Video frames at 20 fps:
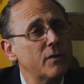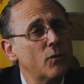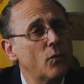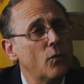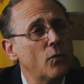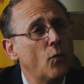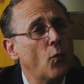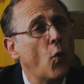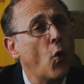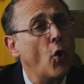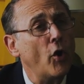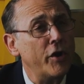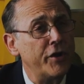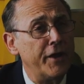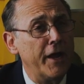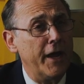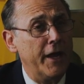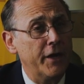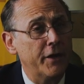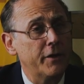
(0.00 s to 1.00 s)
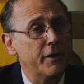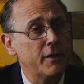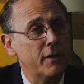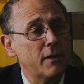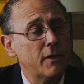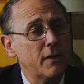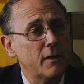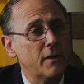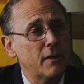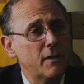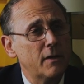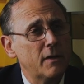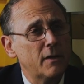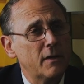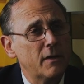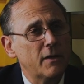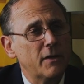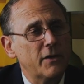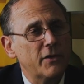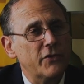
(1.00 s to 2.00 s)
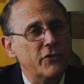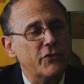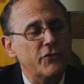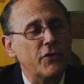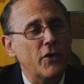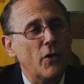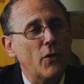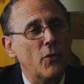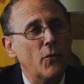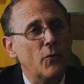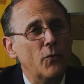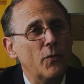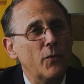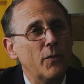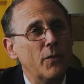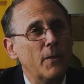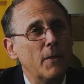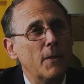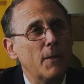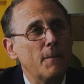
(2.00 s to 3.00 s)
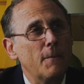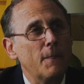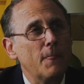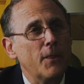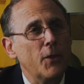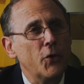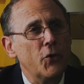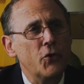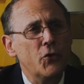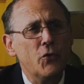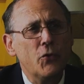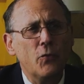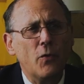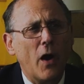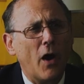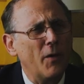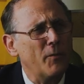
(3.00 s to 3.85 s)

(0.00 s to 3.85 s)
right. War Dead. That's right. So you,